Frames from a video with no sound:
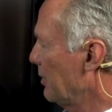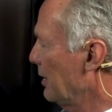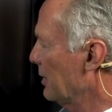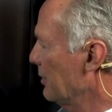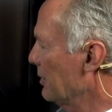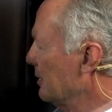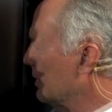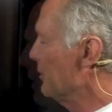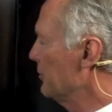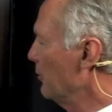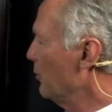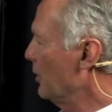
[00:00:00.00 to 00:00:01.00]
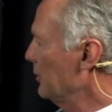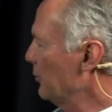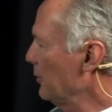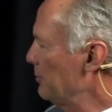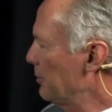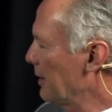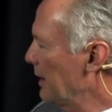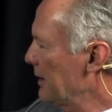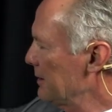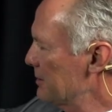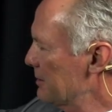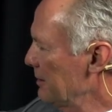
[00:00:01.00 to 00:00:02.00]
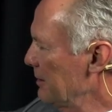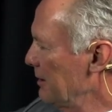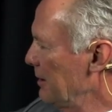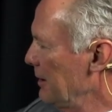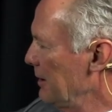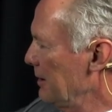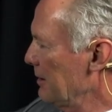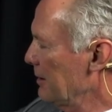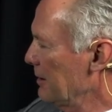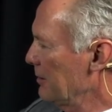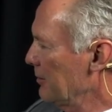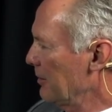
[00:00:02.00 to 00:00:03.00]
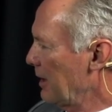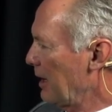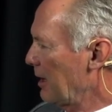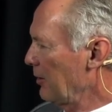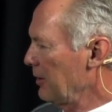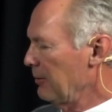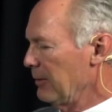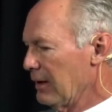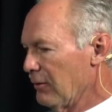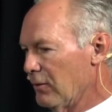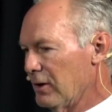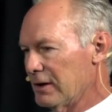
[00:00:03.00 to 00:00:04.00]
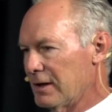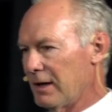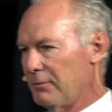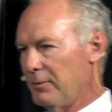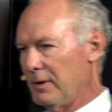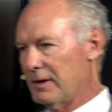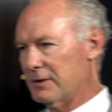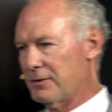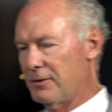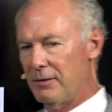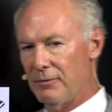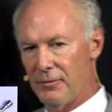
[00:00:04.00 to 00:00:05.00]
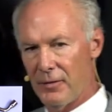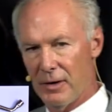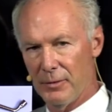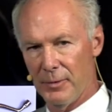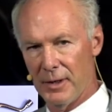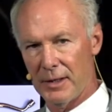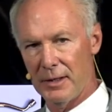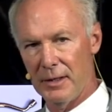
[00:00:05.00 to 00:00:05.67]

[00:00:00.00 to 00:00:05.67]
plugger. So once we place the IRM and I want that mixed firmly,